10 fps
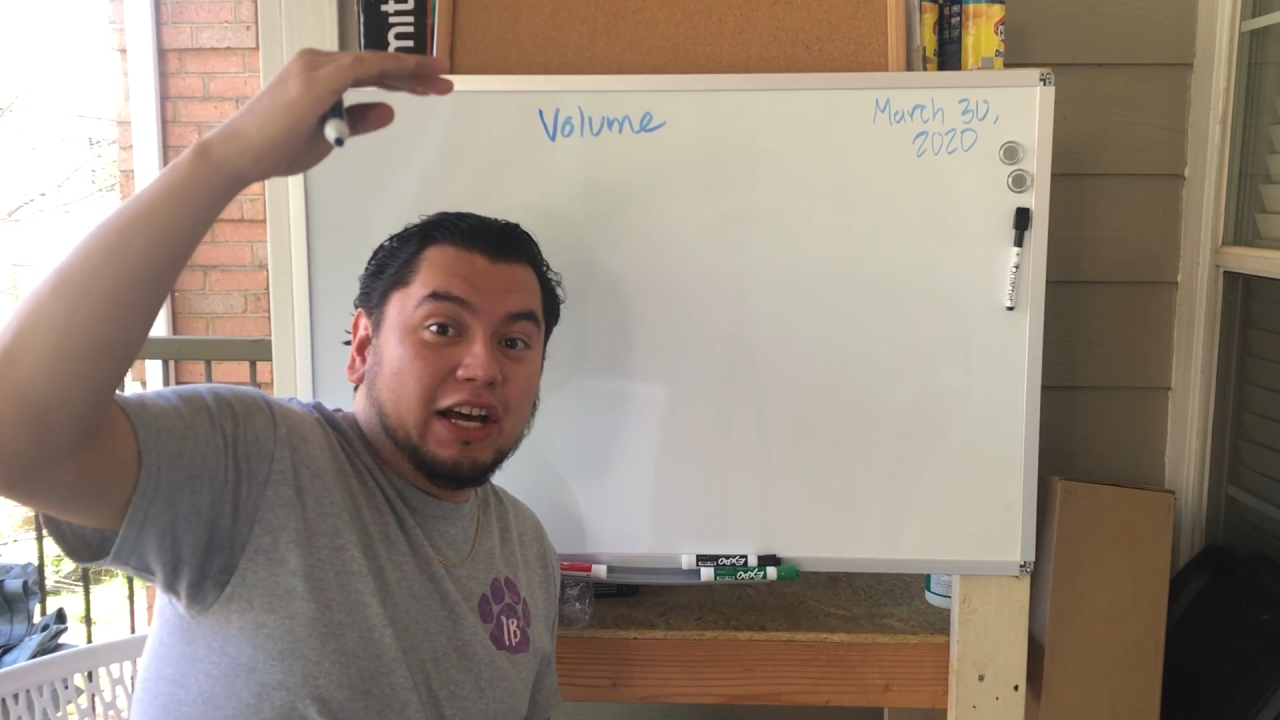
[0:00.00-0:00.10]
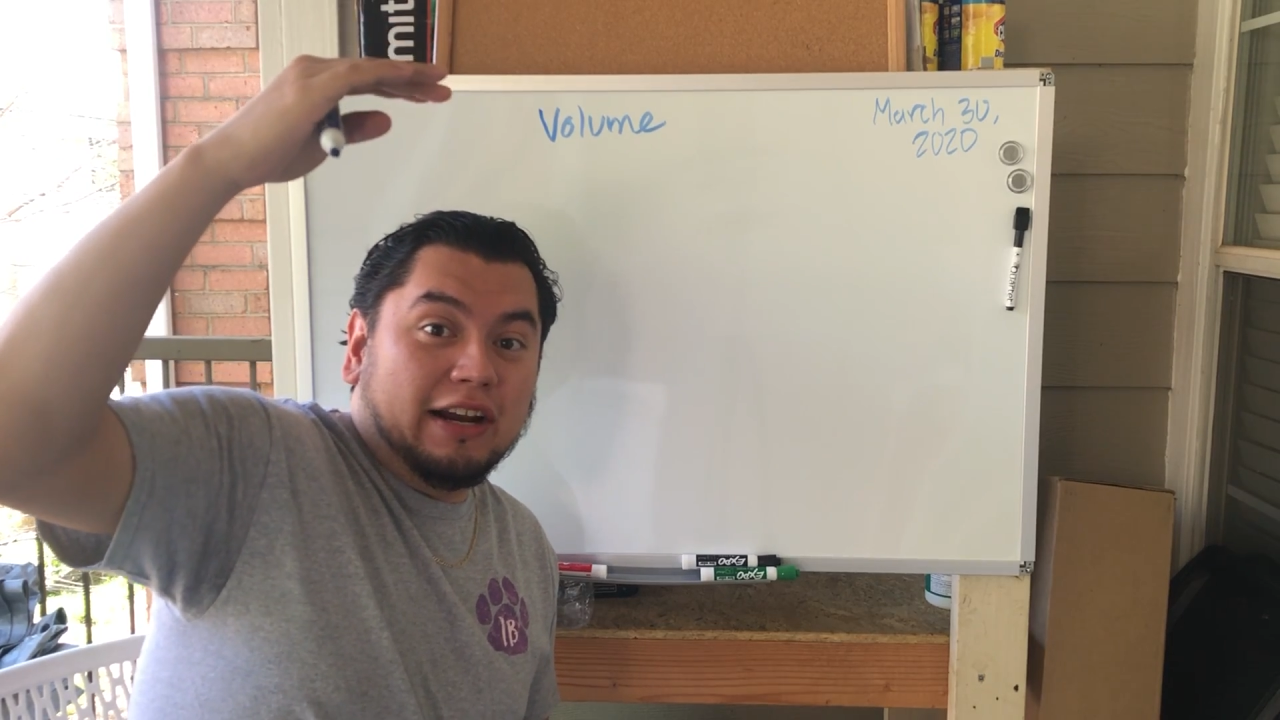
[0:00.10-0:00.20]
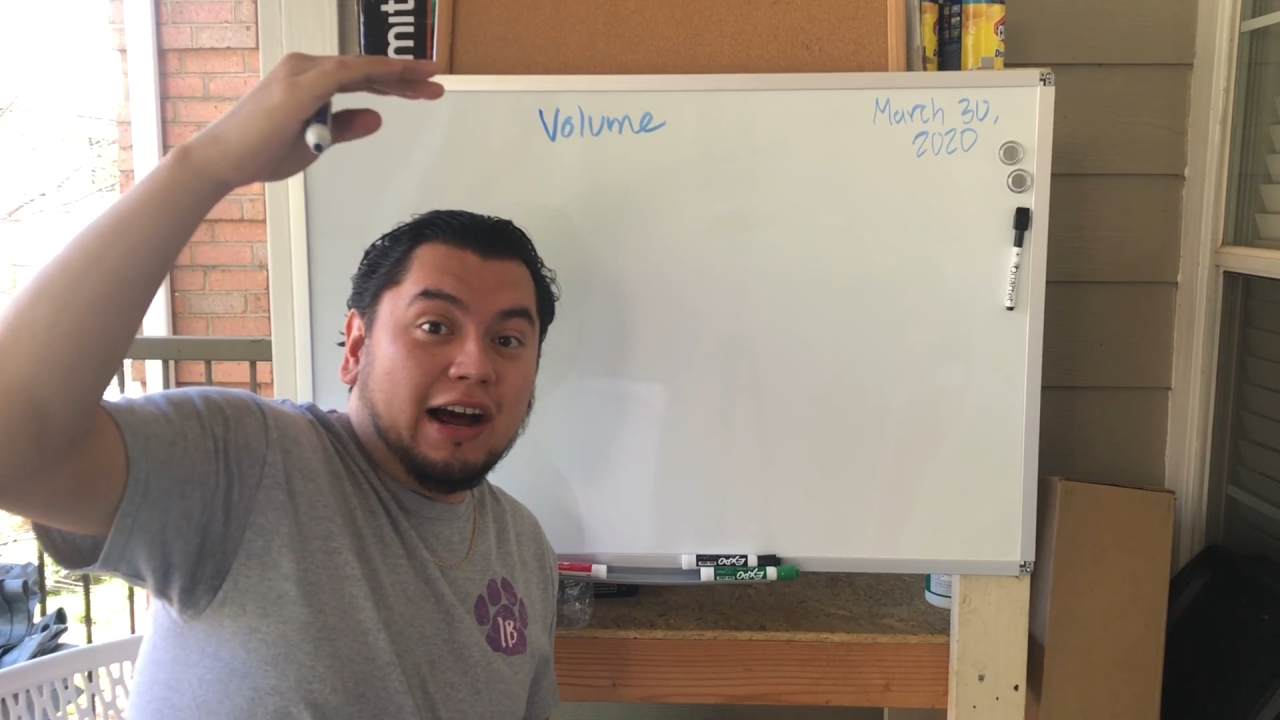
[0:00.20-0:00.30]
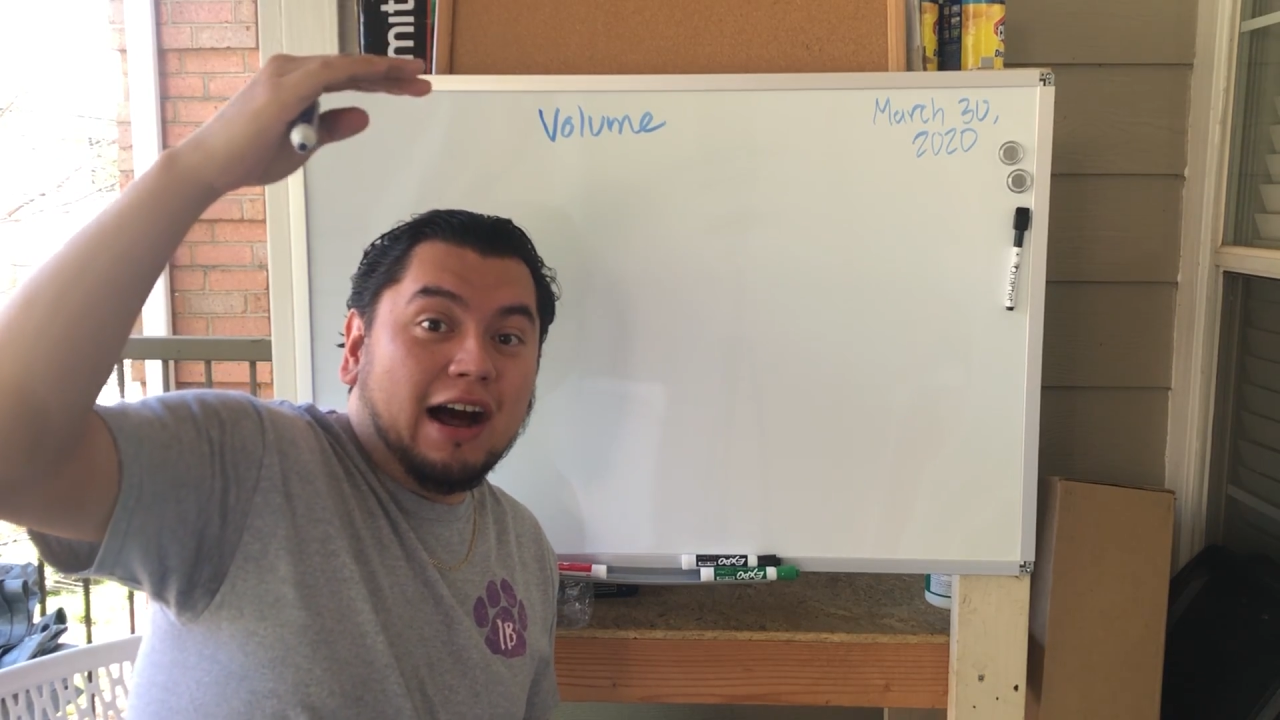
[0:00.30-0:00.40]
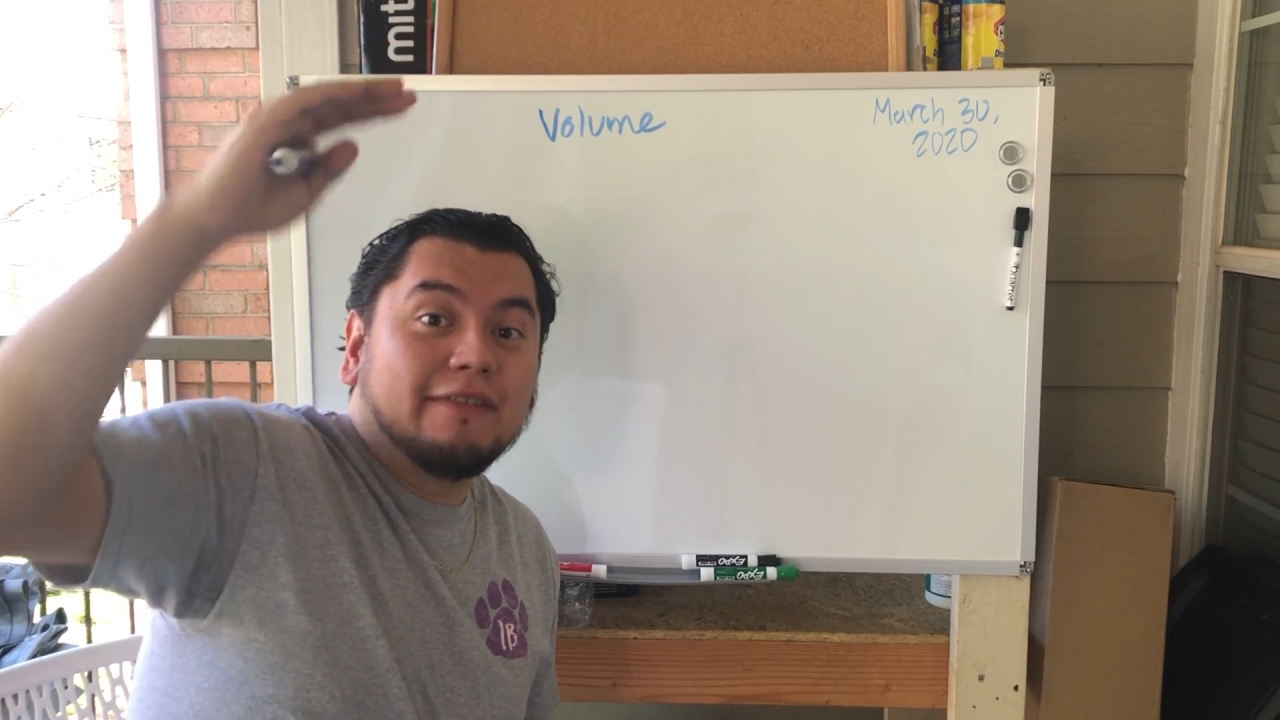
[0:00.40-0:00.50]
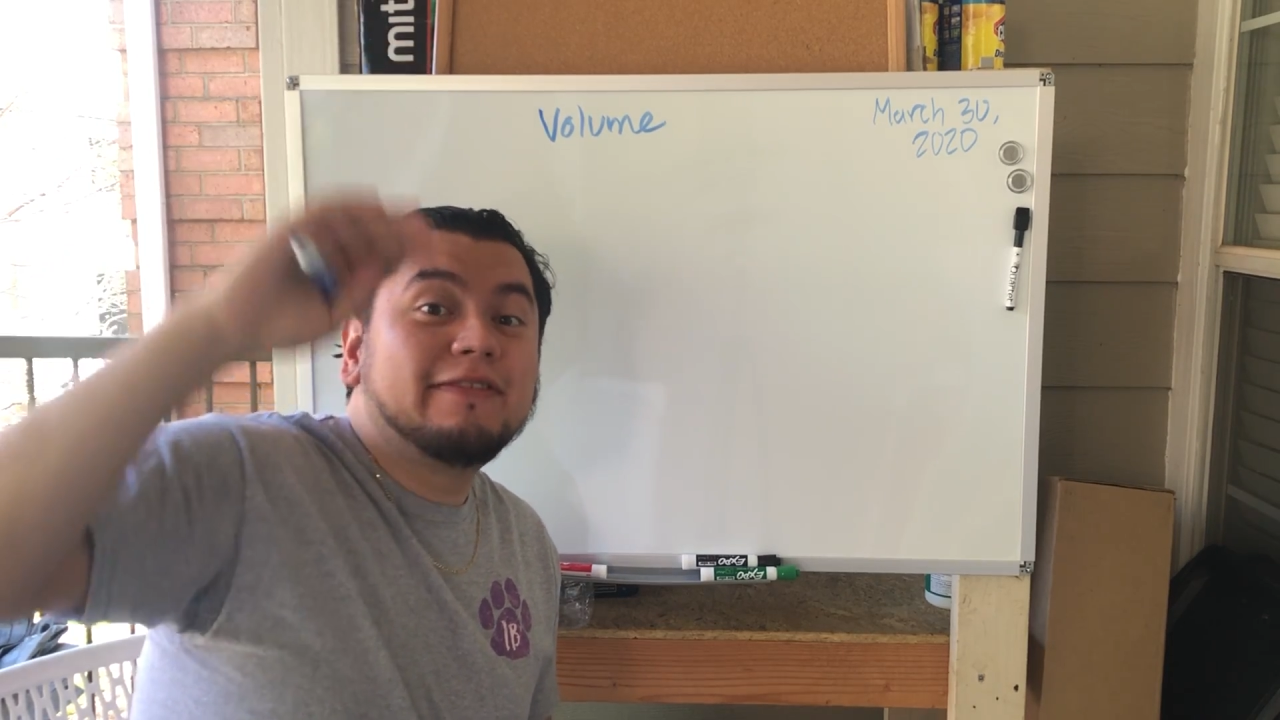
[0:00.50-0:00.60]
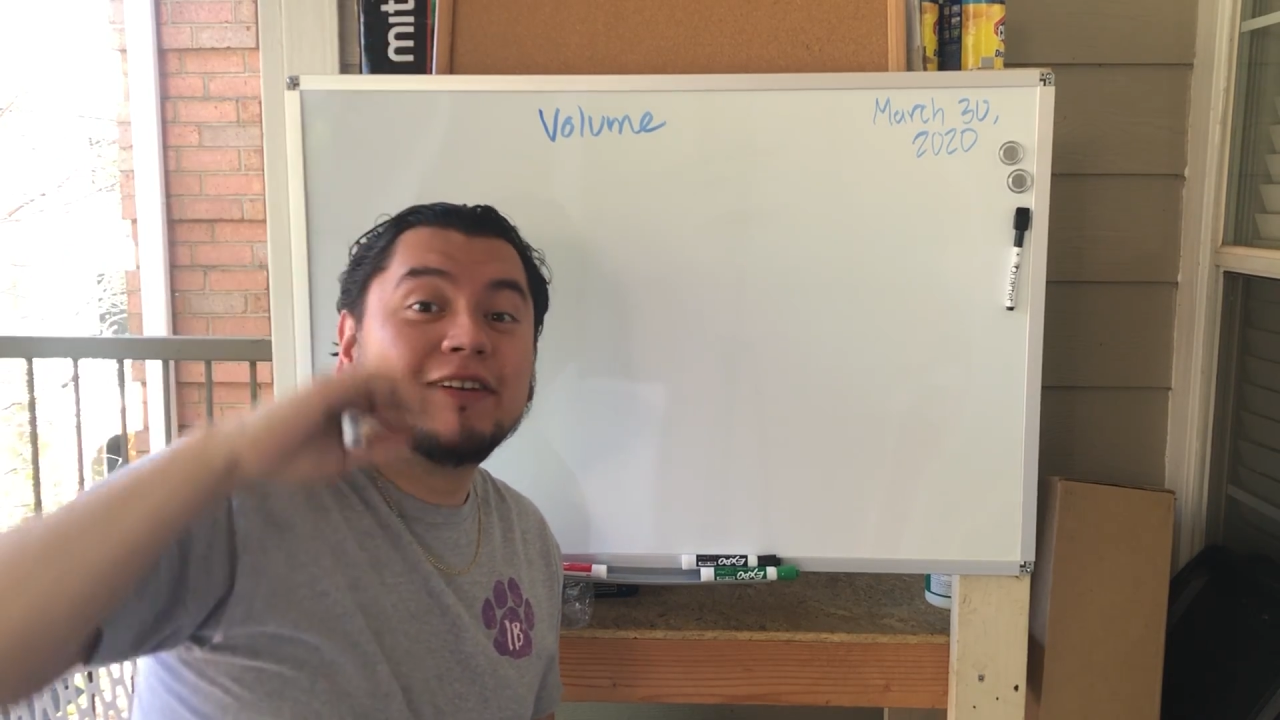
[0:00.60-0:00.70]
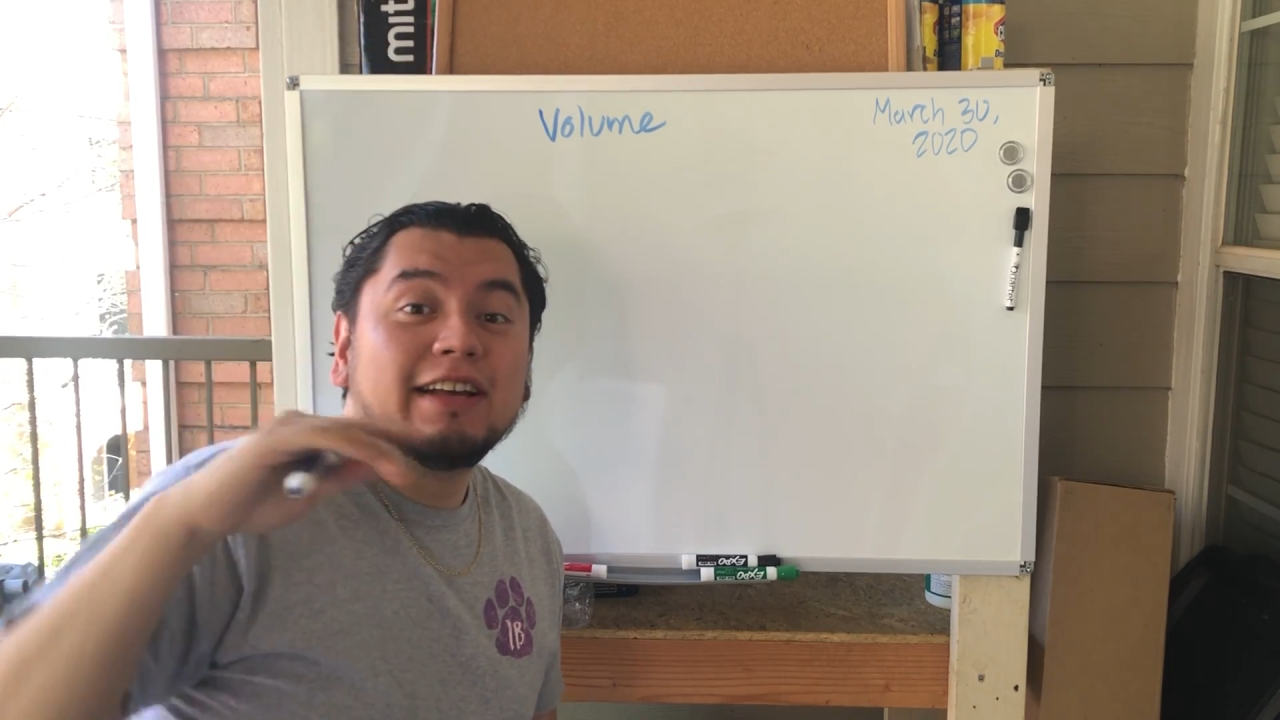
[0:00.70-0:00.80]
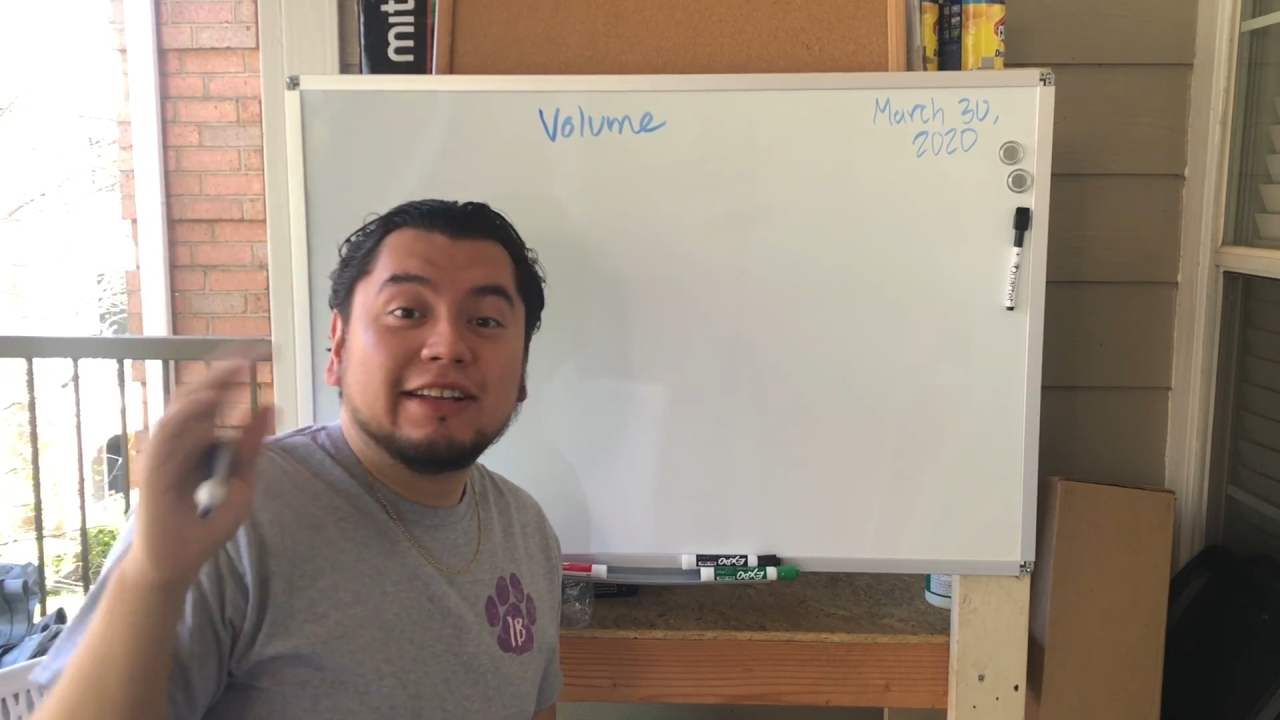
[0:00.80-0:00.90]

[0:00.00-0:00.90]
cut off.